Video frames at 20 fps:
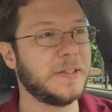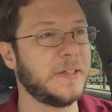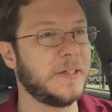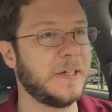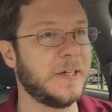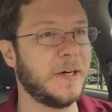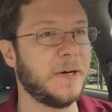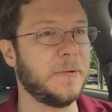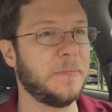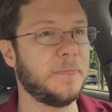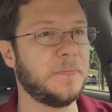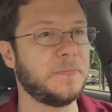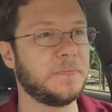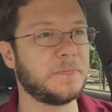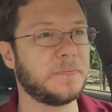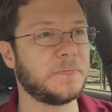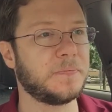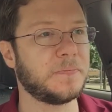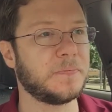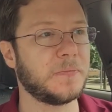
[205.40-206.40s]
Um,
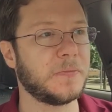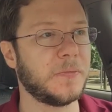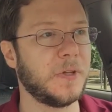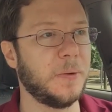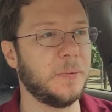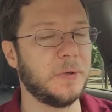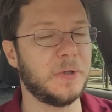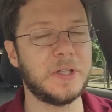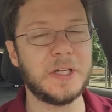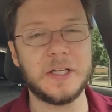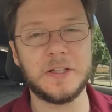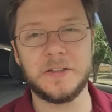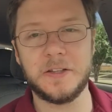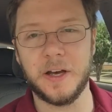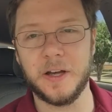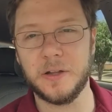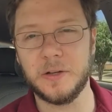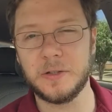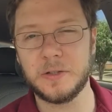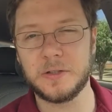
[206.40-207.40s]
I'm a lead
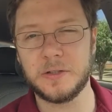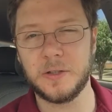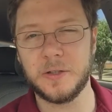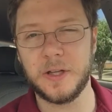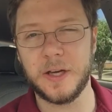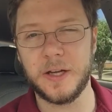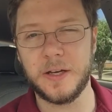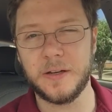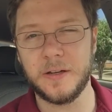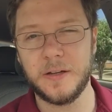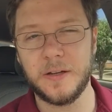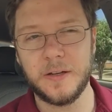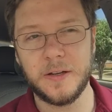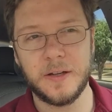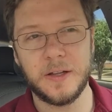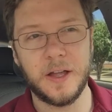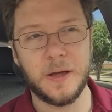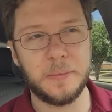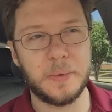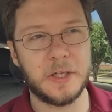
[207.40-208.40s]
teller, so that,
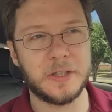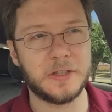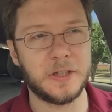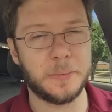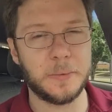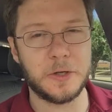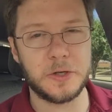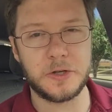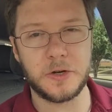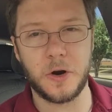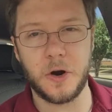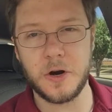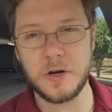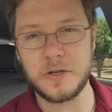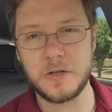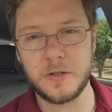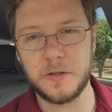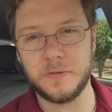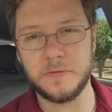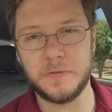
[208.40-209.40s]
that means I'm in
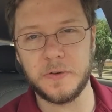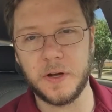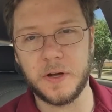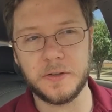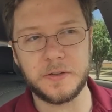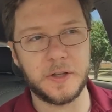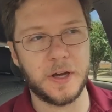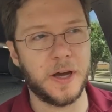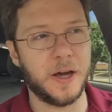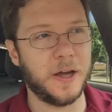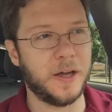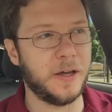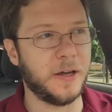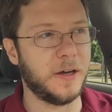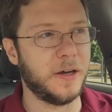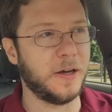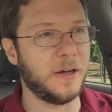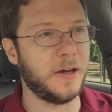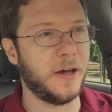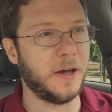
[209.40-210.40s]
charge of the vault. I,
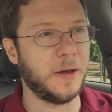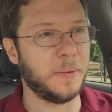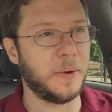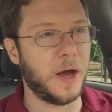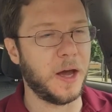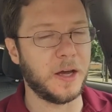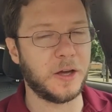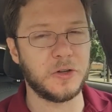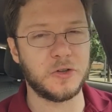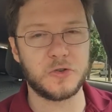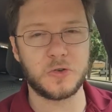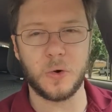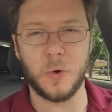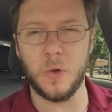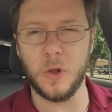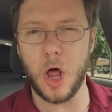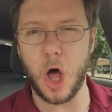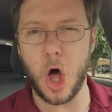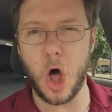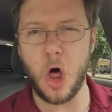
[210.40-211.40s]
uh, I, I,
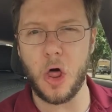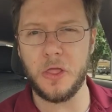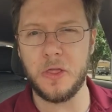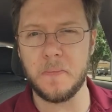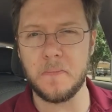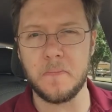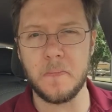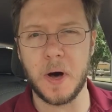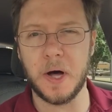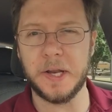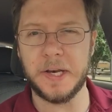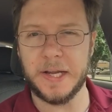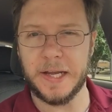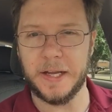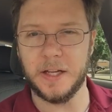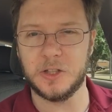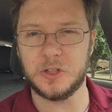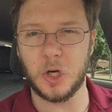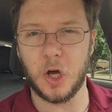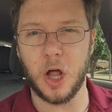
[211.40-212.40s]
control all the
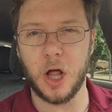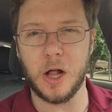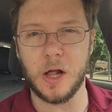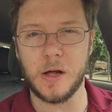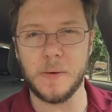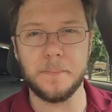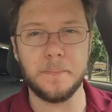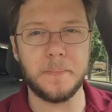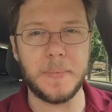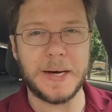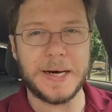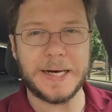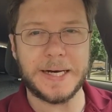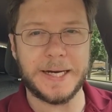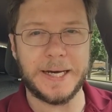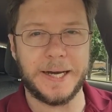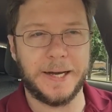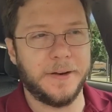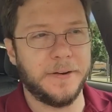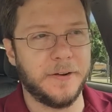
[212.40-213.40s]
money. It's all
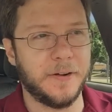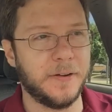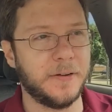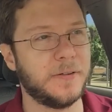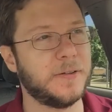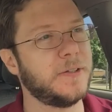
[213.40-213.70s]
mine.